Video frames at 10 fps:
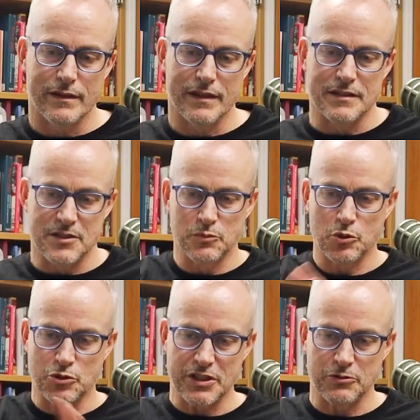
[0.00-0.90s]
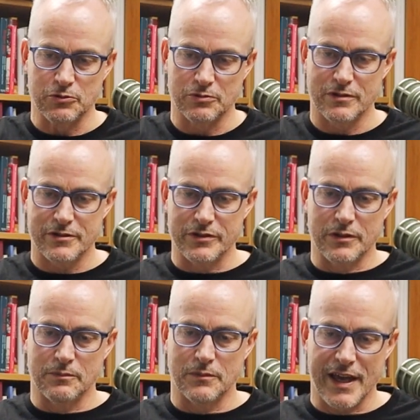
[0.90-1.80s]
There's a more general
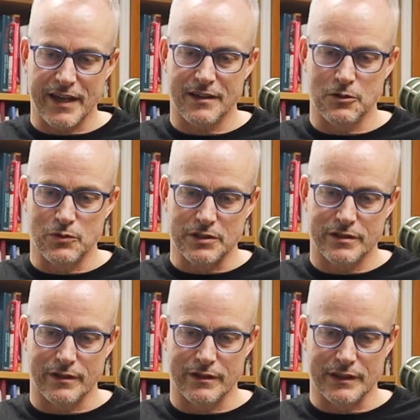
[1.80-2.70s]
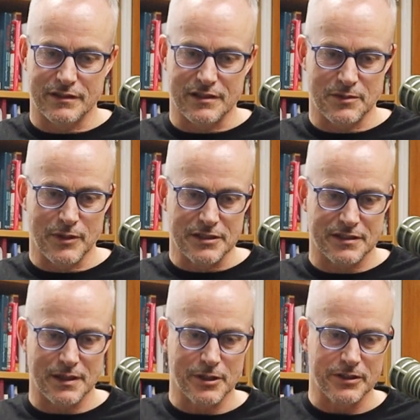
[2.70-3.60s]
term, hacker, which I think just
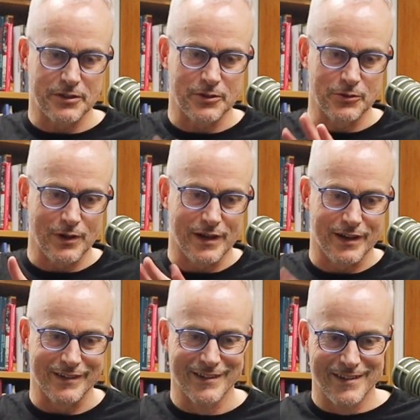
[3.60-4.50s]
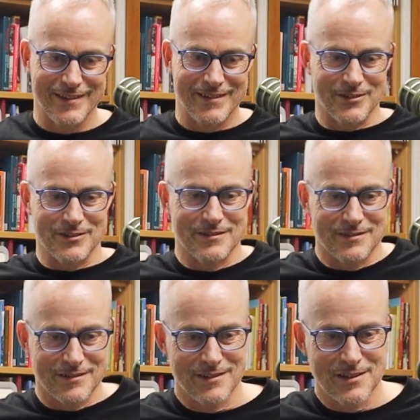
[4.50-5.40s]
means somebody who
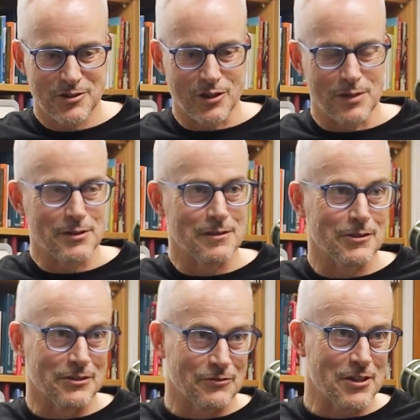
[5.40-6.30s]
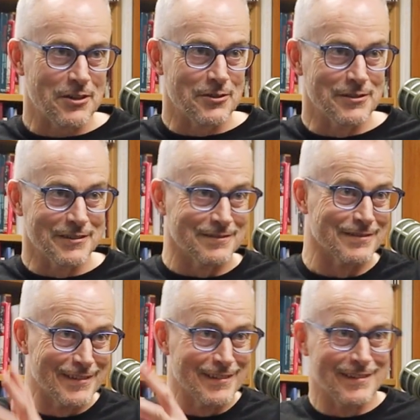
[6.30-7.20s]
can type in a lot of code and
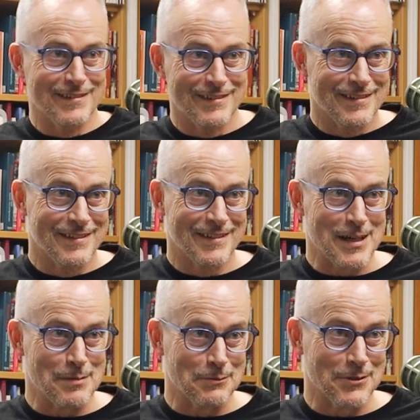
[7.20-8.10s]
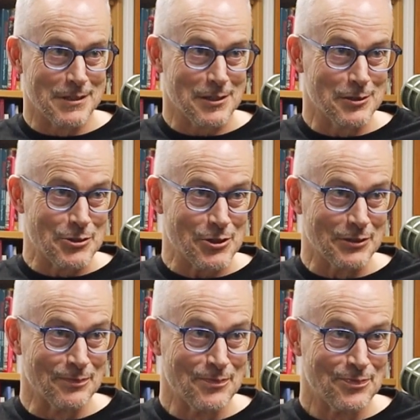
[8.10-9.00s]
come up with a solution.